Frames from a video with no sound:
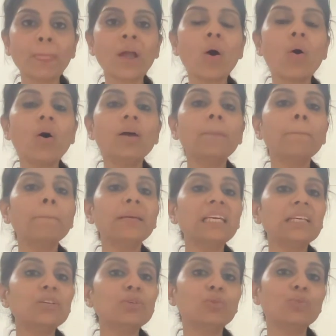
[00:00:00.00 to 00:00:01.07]
or
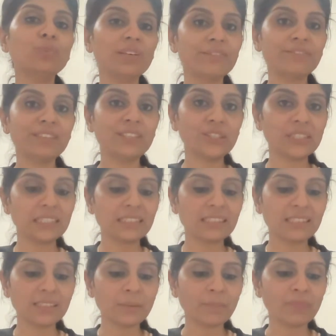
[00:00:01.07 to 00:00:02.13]
B2
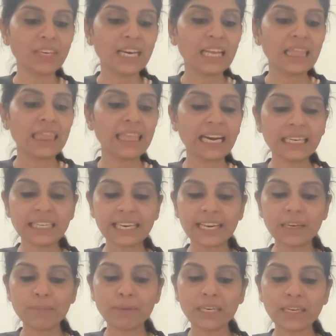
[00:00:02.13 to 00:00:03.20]
deficiency? that
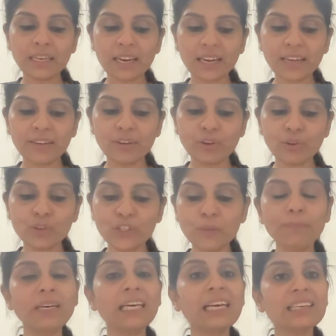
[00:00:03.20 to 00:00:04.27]
can be
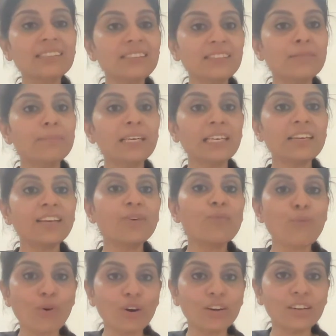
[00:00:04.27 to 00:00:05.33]
diagnosed by
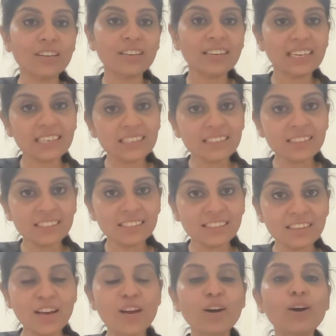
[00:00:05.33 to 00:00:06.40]
estimating what? It
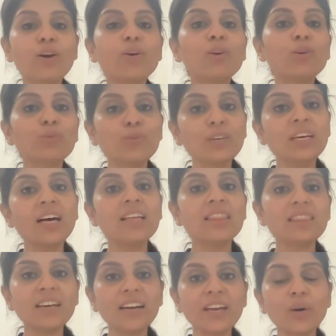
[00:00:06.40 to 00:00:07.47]
is
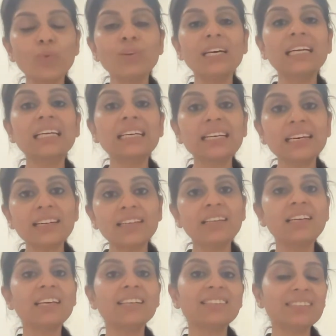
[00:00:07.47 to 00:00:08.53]
glutathione
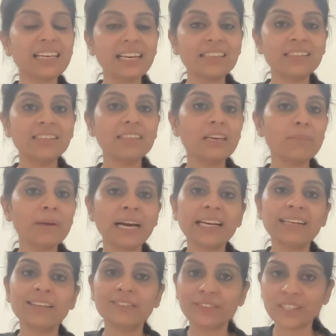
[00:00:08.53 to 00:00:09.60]
reductase enzyme
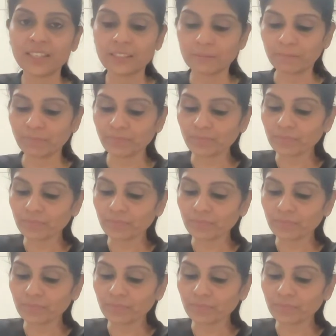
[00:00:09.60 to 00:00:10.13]
activity.